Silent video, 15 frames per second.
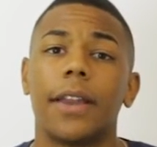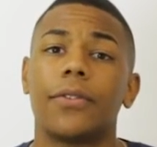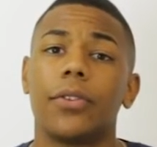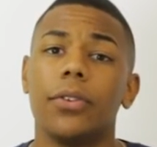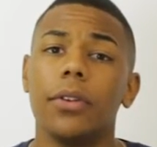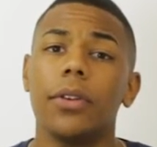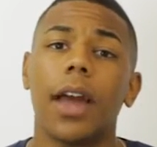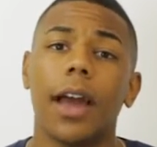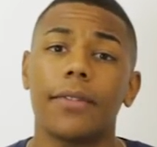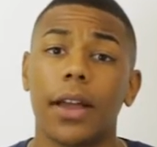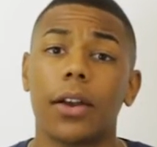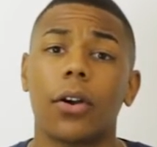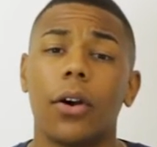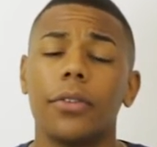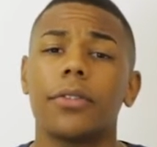And if you don't have
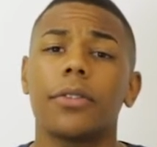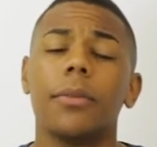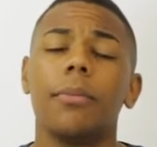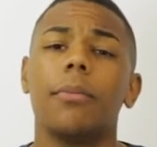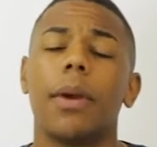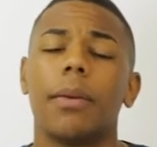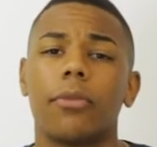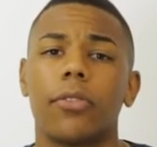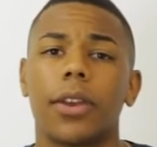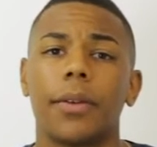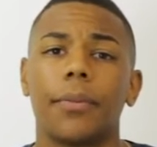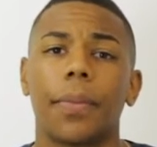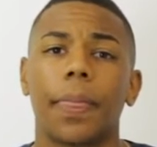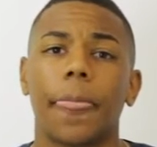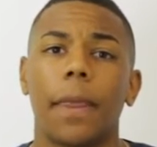that constant
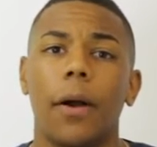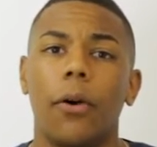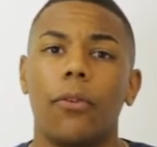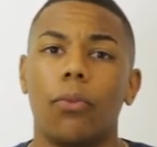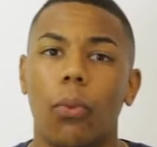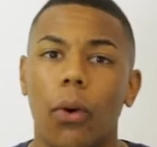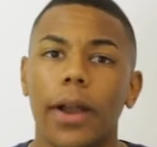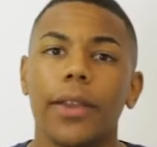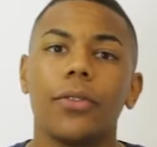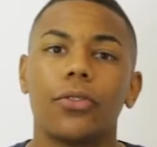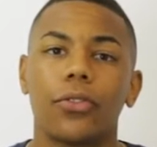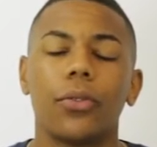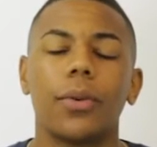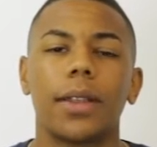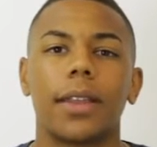memory of why you're
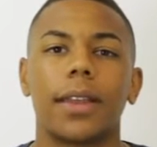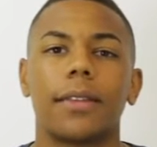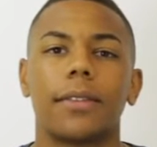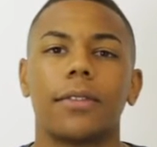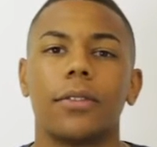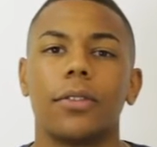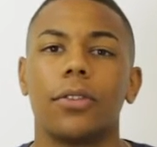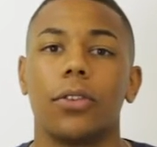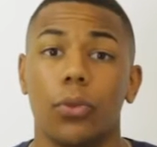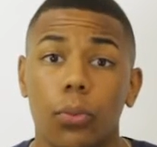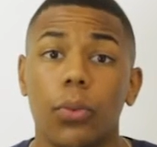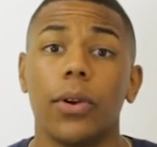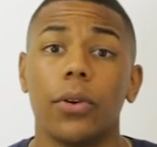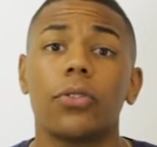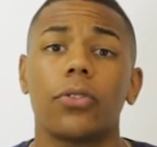doing this, you
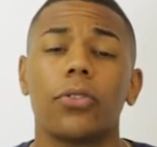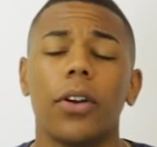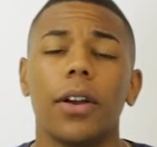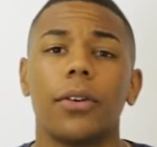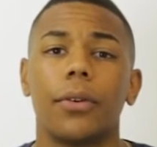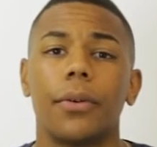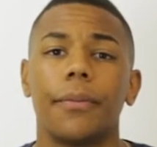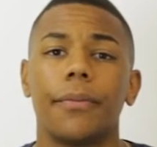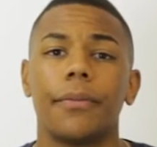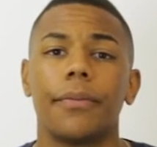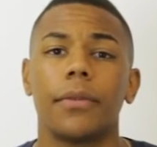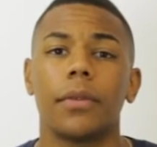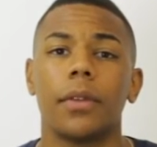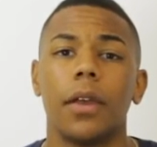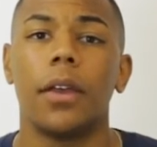will struggle.
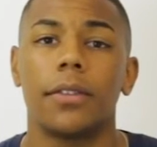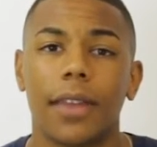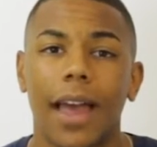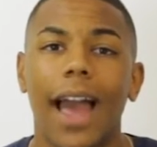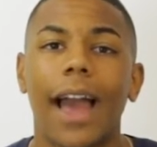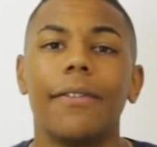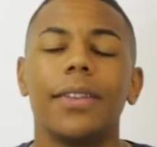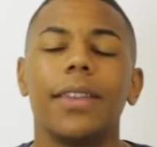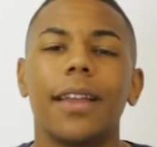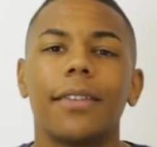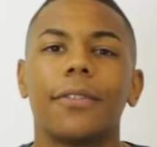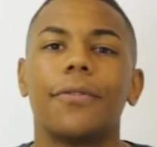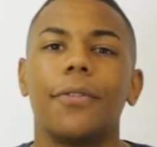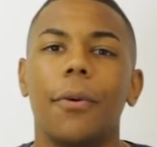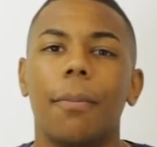So having
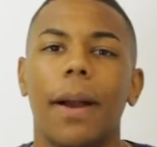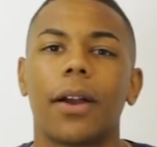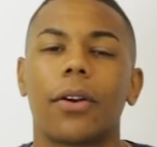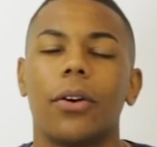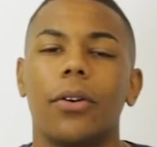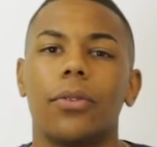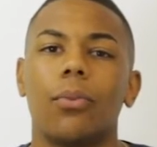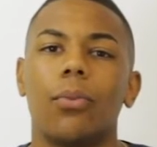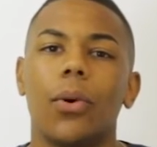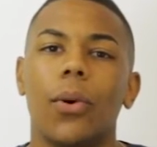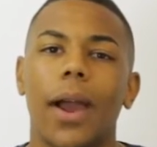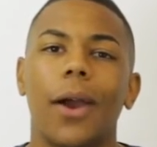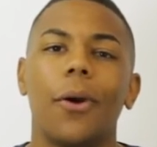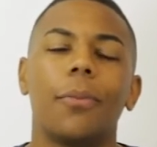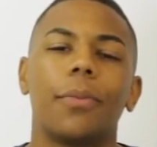that to fall back on
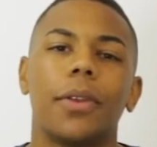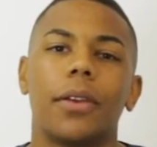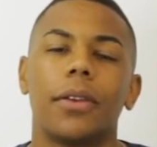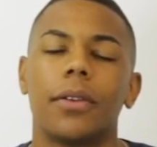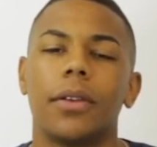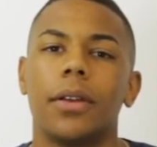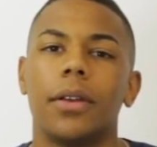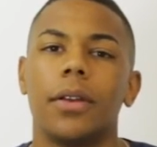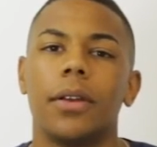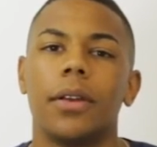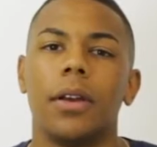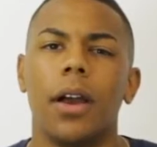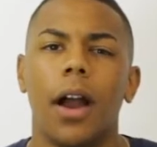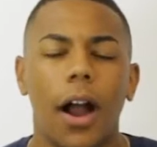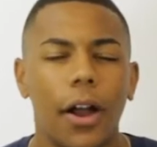will help you.
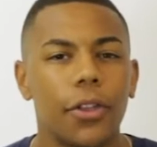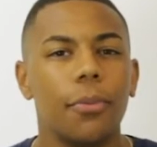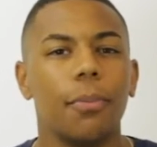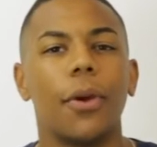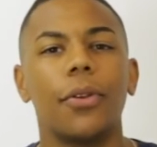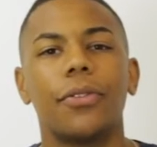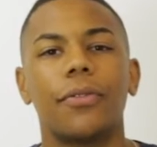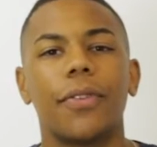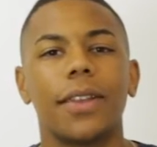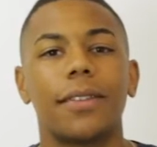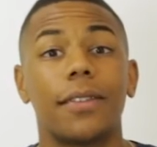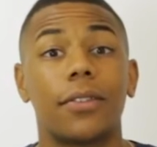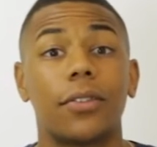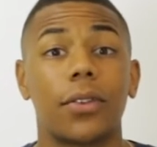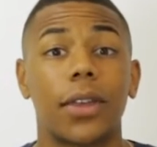Are you
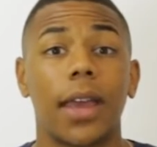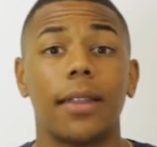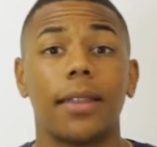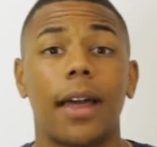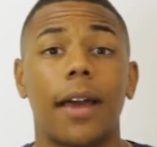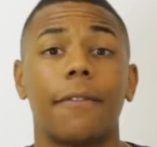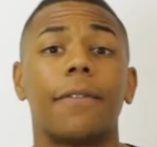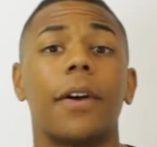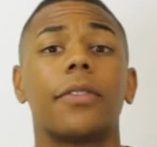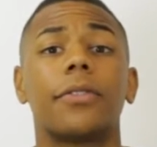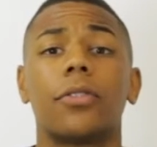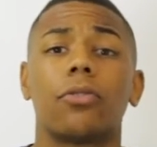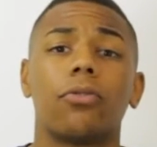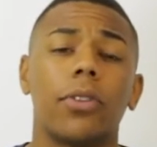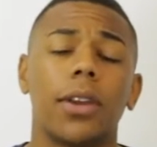motivated to get that
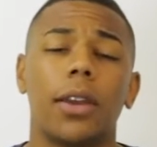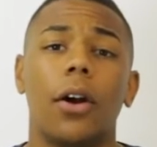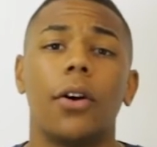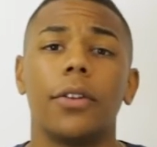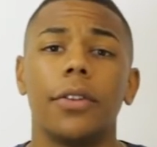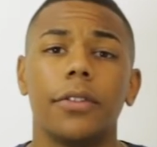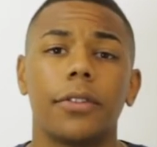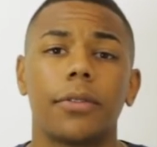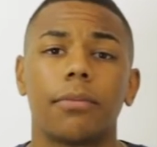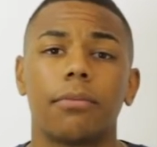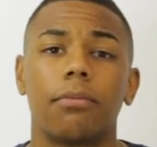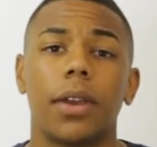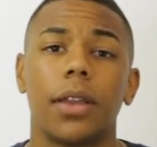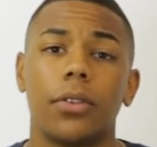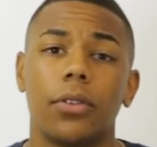first degree honours
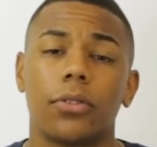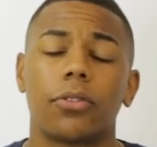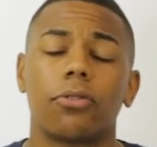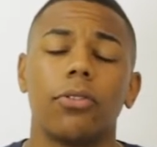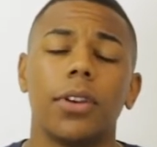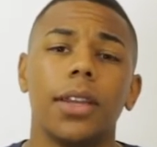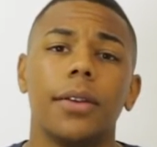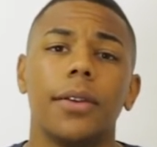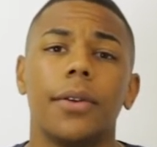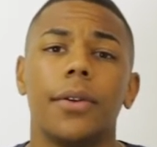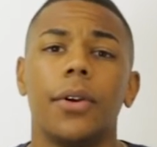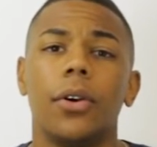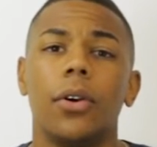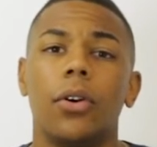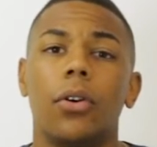in your degree?
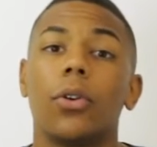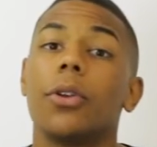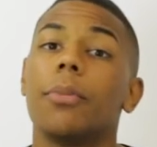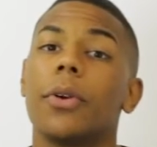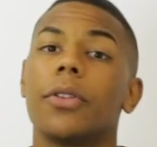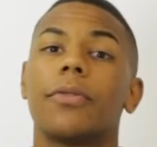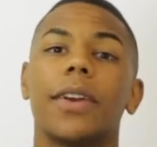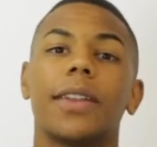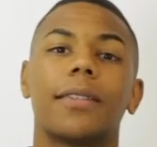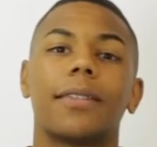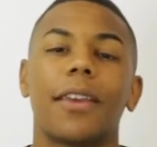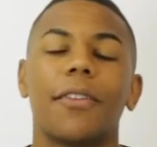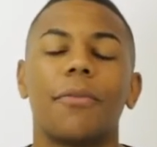Or are you motivated to